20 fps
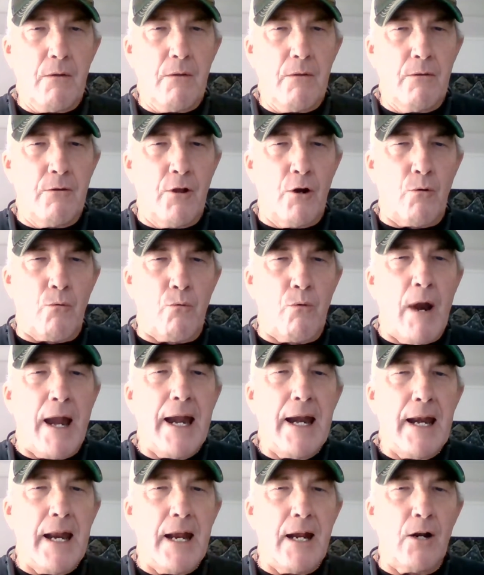the
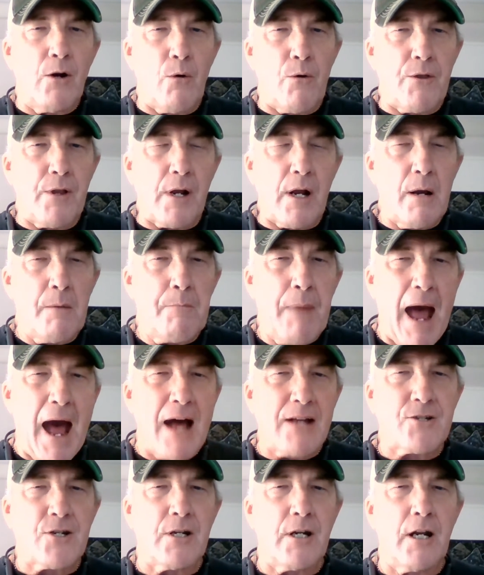rating or the
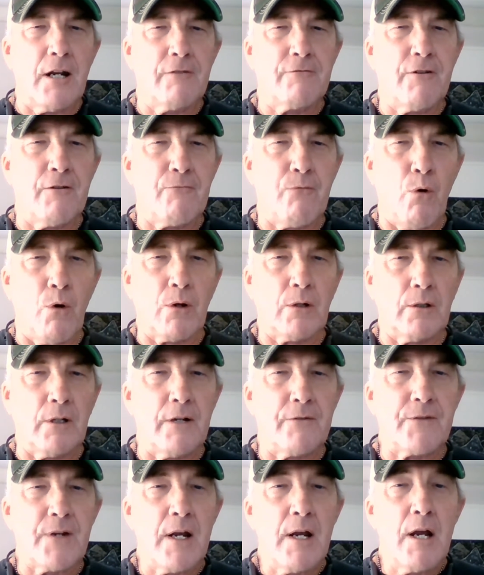capacity of the
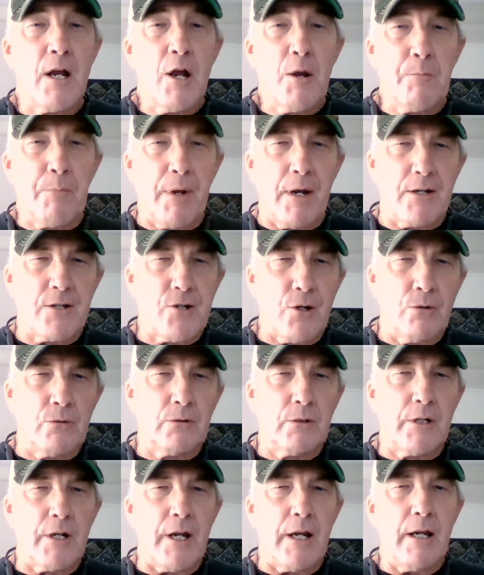forklift, but it's
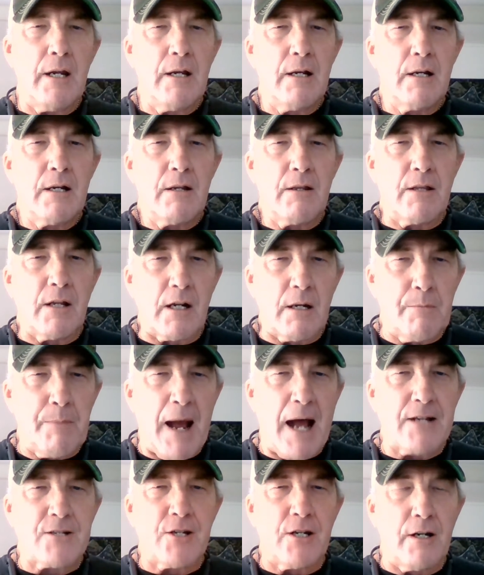only the
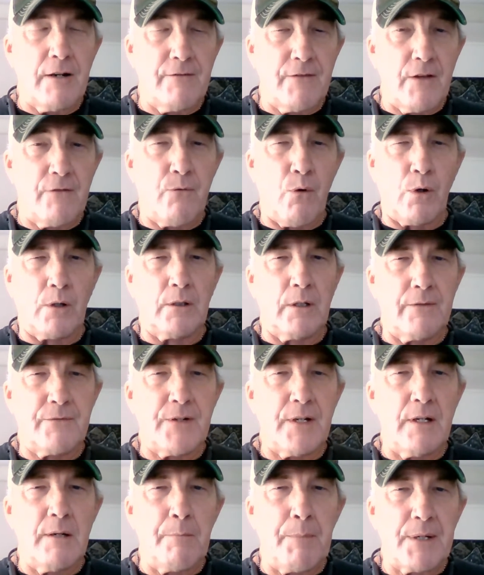capacity of the
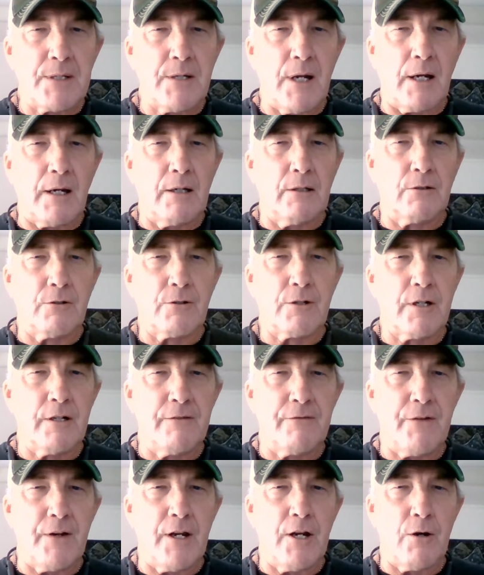forklift in a particular
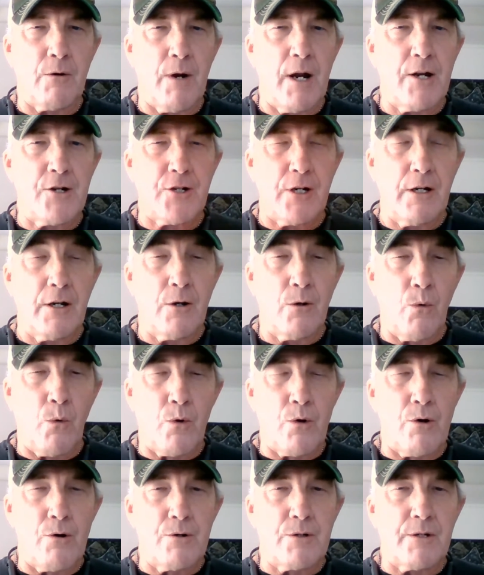configuration. In
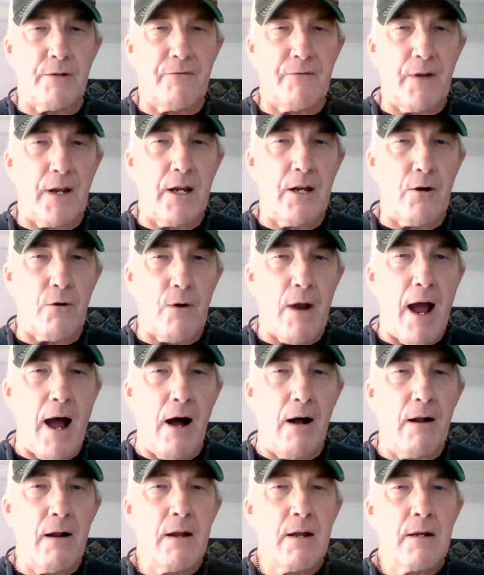order to figure
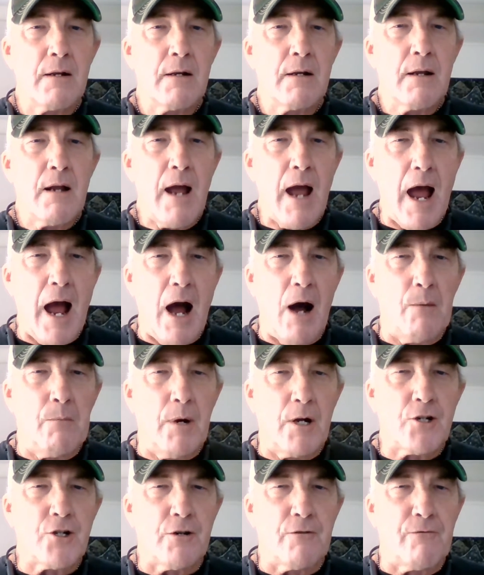out how
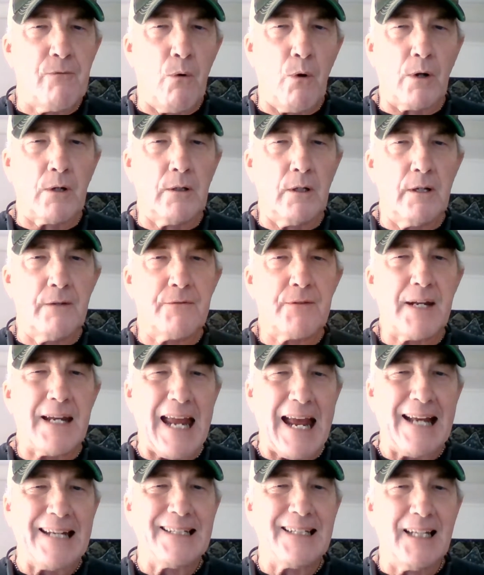much a forklift
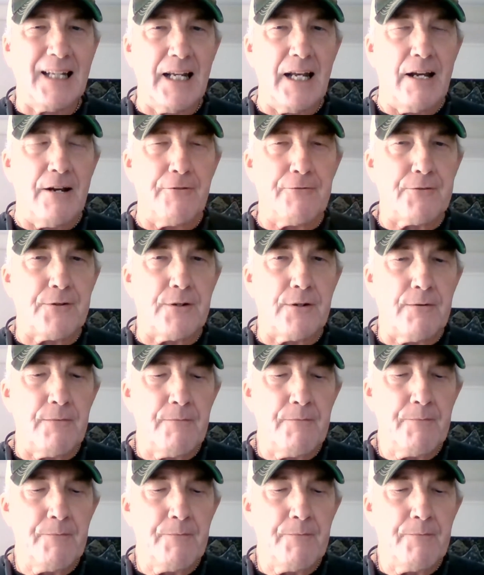can lift,